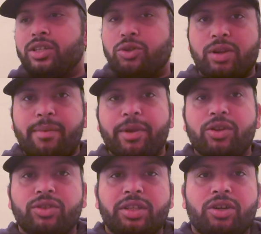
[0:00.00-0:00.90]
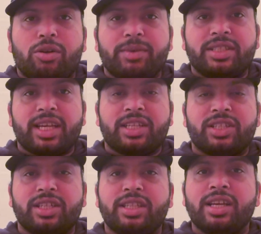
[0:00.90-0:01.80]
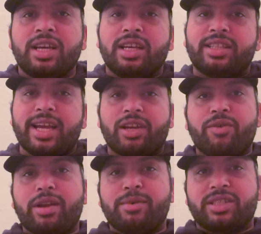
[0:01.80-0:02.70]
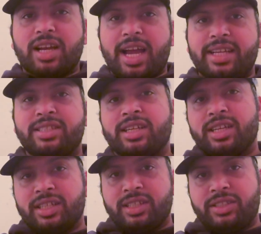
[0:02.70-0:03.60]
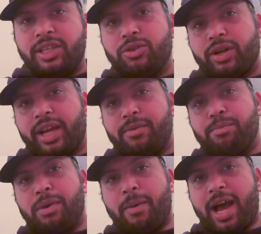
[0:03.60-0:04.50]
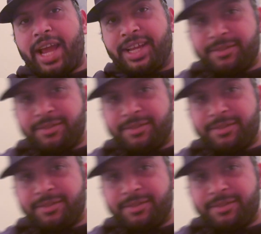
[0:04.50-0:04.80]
Do let me know in the comment section. Thank you very much, guys. See you again. Bye bye.